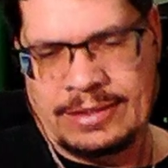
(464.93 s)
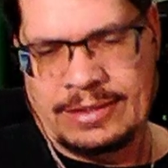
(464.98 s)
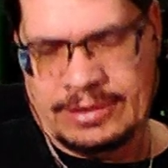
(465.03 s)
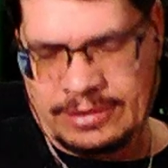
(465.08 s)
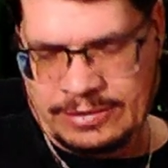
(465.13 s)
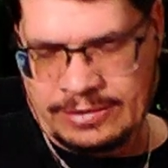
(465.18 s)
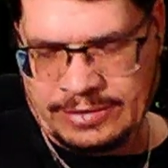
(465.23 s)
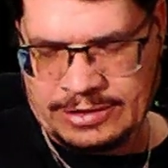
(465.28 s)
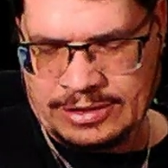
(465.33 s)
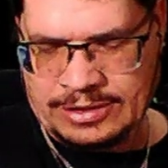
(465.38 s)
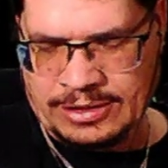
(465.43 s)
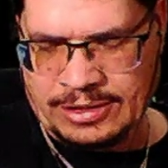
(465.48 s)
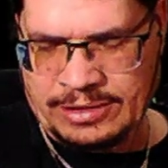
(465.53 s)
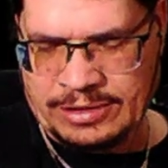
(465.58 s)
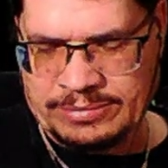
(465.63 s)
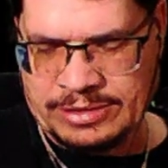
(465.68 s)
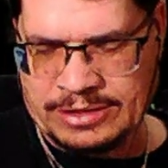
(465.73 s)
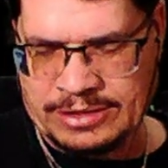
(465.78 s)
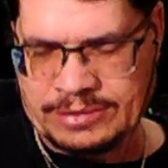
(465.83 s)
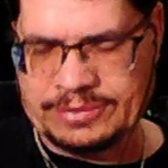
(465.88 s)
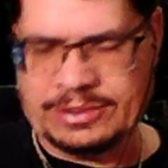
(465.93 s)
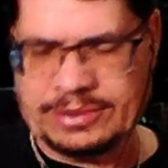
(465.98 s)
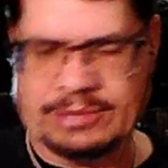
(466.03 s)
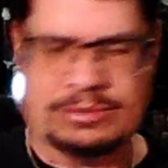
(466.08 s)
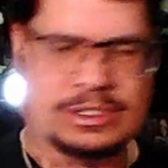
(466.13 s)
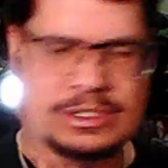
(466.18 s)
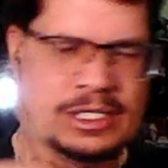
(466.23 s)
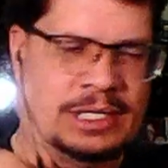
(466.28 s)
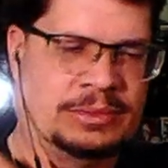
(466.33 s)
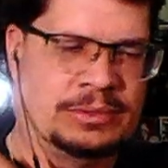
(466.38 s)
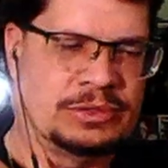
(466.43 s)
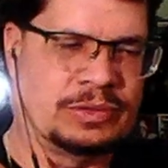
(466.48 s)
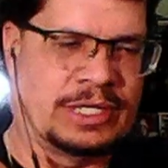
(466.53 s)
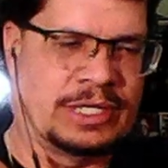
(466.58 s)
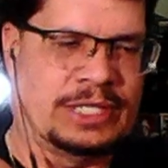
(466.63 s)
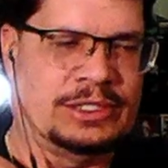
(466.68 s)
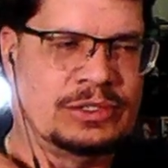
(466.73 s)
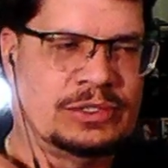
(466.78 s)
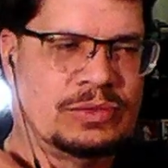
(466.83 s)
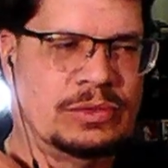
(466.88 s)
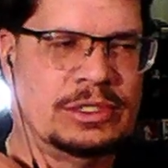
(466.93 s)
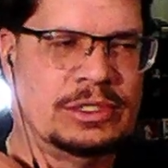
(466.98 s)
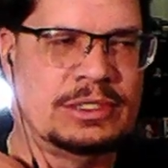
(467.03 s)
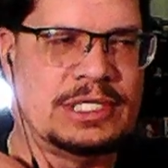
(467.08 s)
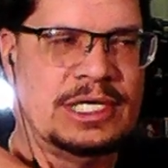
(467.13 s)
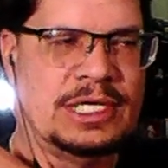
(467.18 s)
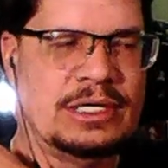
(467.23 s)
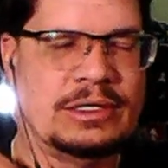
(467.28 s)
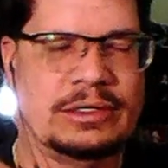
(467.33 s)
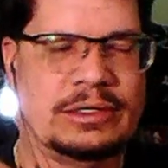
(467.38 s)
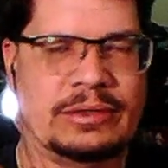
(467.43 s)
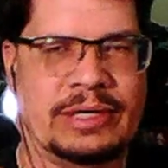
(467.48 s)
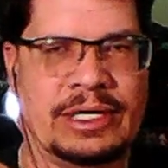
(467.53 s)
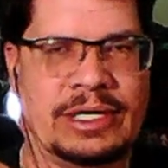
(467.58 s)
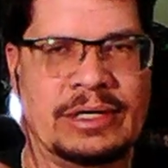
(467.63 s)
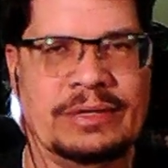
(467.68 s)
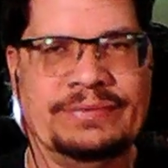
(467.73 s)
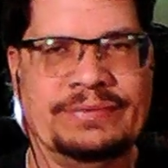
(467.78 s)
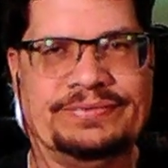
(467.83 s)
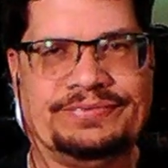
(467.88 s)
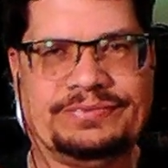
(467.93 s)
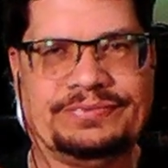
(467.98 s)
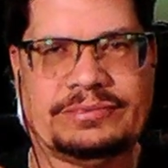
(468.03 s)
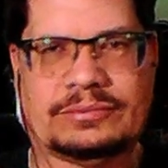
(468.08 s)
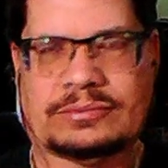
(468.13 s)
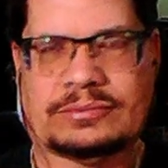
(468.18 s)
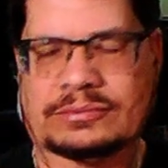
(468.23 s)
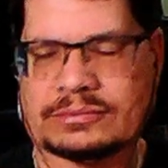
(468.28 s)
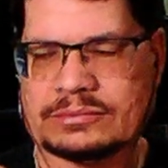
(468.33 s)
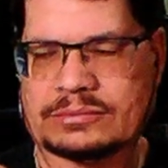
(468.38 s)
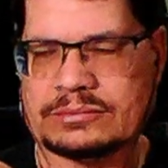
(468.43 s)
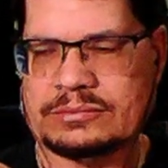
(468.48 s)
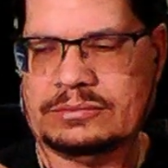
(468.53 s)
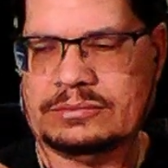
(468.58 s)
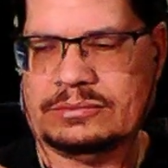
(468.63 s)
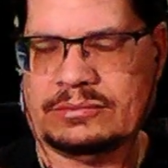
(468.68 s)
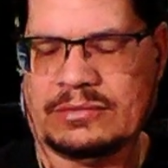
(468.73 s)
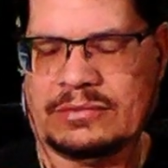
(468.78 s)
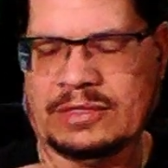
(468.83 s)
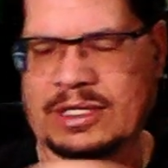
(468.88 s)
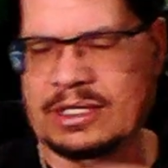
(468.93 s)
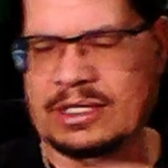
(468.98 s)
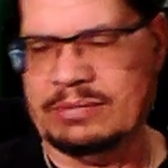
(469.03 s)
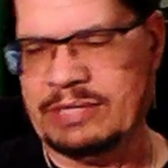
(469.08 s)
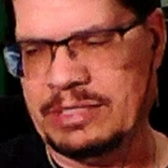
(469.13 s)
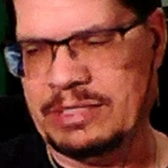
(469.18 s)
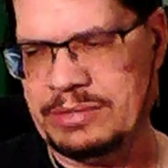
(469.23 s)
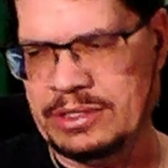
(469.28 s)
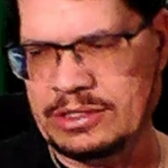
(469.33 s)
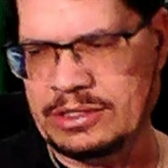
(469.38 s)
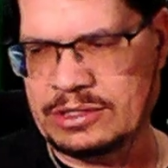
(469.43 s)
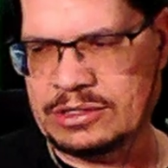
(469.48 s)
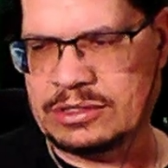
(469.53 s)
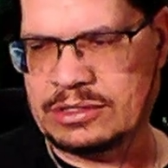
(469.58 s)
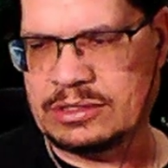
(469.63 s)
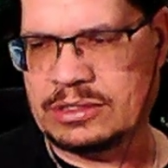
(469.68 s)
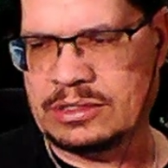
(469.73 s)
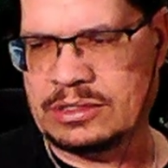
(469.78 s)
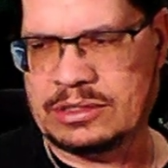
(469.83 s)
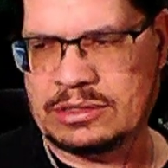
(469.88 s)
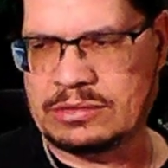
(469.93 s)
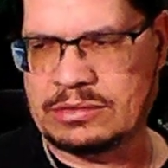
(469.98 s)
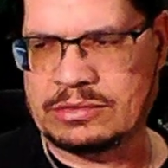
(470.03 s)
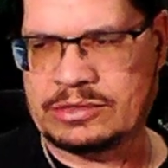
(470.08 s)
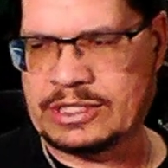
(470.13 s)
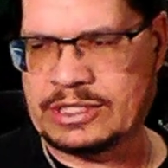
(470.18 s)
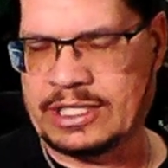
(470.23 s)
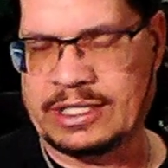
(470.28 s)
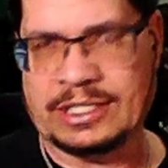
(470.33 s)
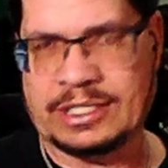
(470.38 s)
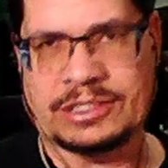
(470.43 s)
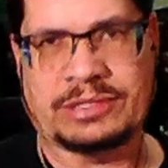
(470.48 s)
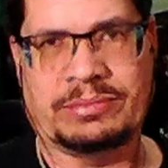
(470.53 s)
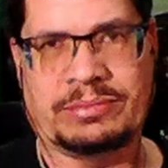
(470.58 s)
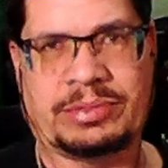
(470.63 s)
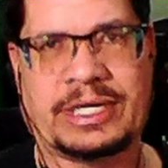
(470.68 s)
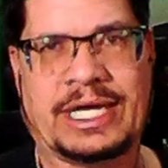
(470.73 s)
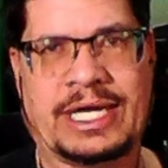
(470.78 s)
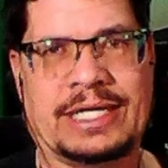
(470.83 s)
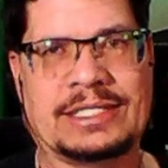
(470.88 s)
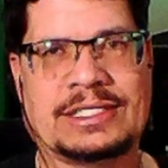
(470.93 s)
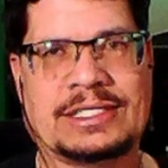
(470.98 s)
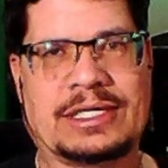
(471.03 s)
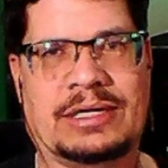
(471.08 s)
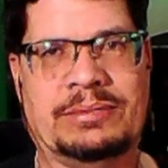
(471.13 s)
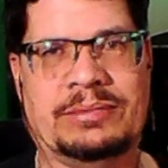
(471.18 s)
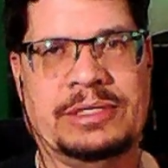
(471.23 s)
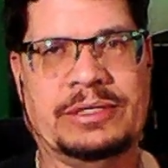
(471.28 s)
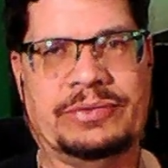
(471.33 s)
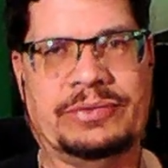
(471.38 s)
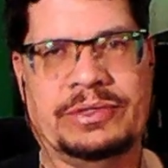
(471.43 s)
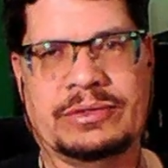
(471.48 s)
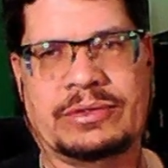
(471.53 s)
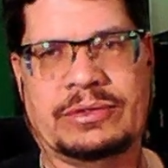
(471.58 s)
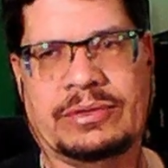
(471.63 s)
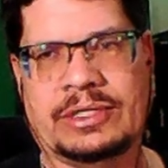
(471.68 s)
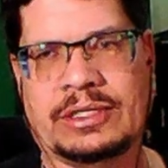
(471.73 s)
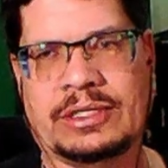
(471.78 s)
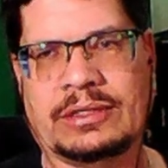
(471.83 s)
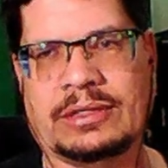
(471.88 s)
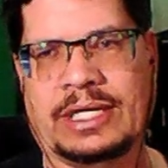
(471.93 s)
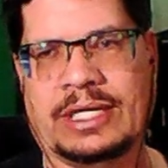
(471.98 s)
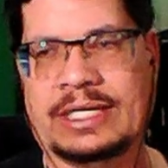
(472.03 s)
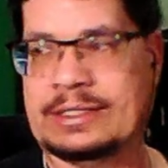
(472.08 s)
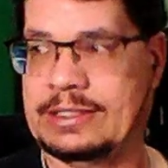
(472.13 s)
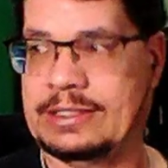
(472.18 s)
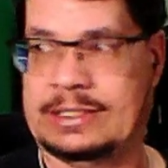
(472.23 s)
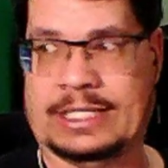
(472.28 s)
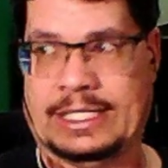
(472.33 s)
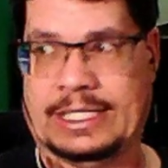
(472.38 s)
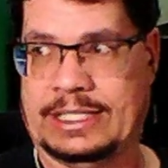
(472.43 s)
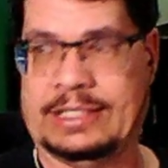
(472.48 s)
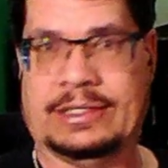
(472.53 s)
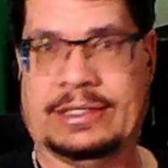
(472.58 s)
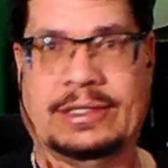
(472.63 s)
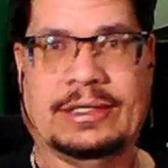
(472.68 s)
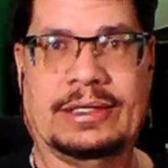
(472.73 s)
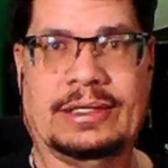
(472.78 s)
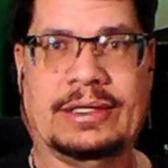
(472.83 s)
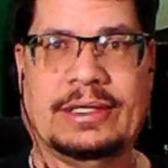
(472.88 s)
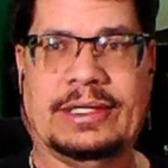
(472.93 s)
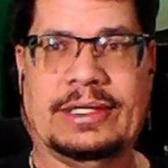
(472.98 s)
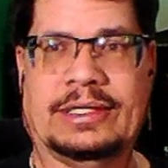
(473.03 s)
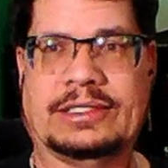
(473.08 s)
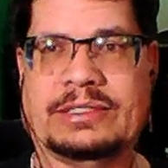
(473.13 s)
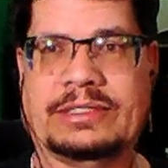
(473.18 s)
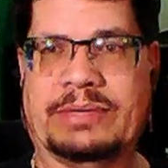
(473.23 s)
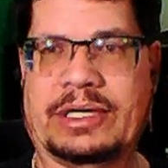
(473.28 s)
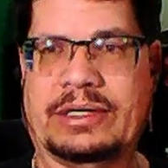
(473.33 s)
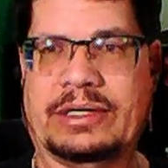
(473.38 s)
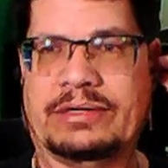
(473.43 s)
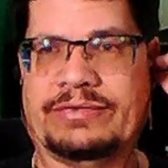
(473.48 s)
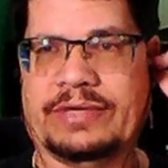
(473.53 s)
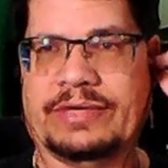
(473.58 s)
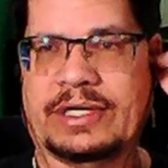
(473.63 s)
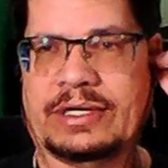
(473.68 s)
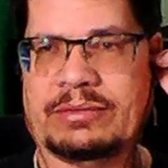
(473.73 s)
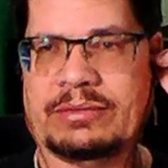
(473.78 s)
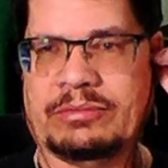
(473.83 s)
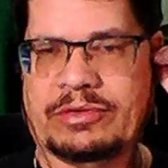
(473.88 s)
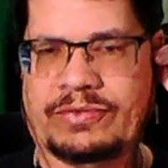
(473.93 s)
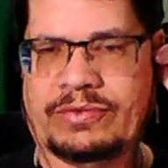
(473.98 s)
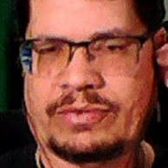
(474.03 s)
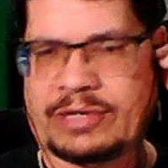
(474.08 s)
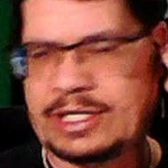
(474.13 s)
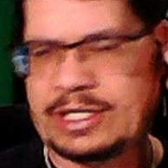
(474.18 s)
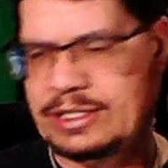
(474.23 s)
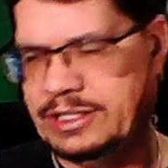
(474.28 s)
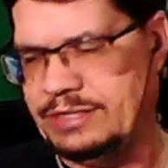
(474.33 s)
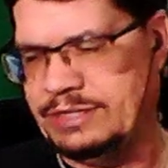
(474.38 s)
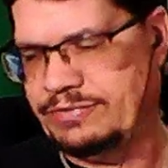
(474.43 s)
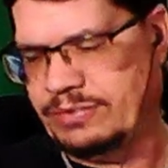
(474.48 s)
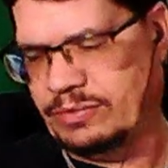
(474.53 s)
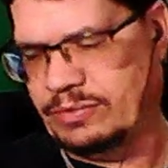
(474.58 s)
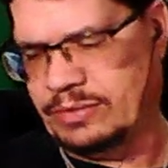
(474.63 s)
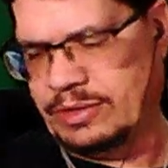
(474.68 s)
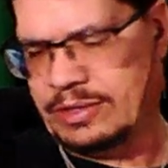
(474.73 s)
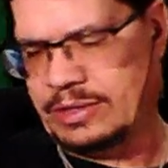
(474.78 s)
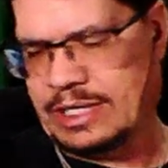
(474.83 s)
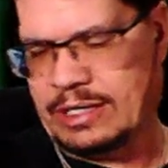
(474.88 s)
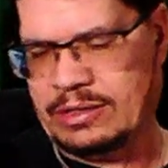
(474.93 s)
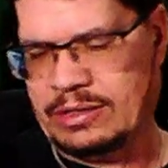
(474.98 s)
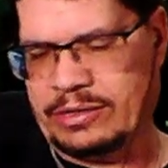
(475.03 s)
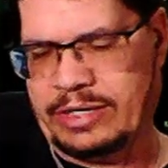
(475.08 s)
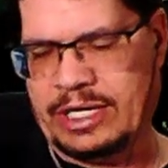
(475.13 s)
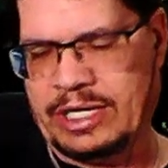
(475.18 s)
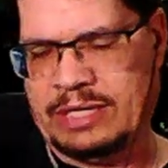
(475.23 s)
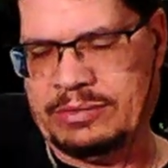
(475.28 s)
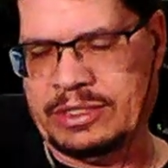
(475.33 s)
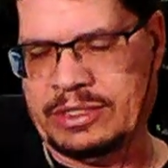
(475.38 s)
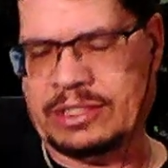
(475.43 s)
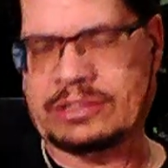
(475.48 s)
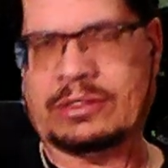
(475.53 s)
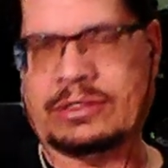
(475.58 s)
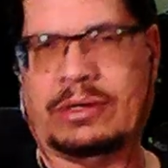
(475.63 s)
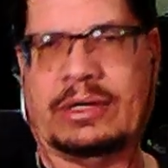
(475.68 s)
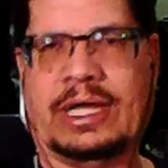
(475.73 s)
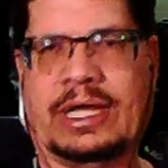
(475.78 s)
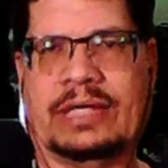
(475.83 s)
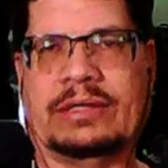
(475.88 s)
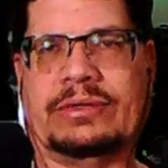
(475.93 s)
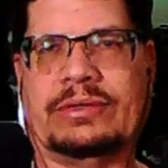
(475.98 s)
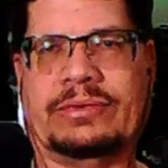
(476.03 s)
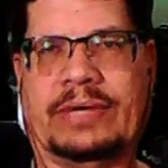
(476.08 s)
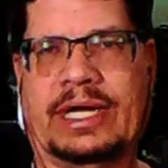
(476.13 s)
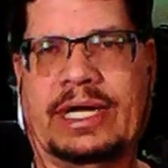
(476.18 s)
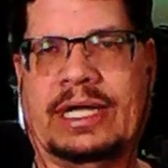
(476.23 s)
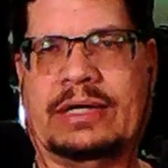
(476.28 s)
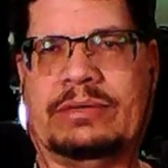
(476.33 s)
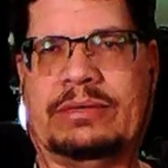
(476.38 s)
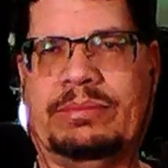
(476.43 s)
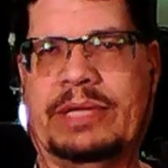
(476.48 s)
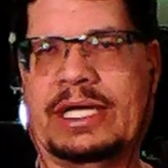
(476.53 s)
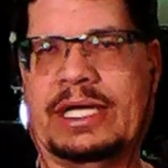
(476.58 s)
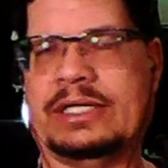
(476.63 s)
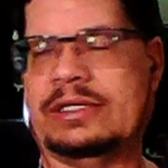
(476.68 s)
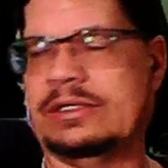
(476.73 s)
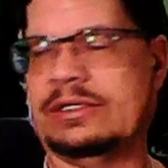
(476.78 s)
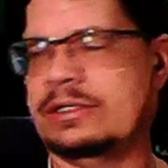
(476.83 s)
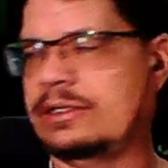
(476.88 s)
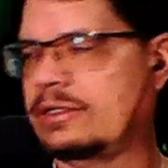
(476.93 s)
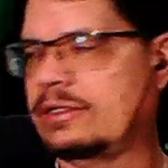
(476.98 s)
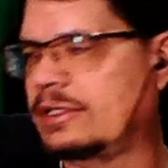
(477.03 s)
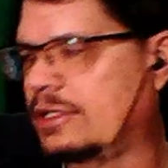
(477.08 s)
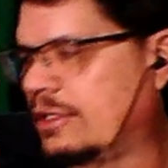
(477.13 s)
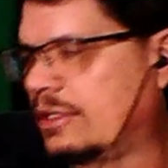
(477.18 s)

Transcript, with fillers: it's not. But sometimes when I just want to tinker around and maybe just try to get some practice time in real quick, like today, as a matter of fact, before I leave for work, I'll grab a guitar out of the rack back here,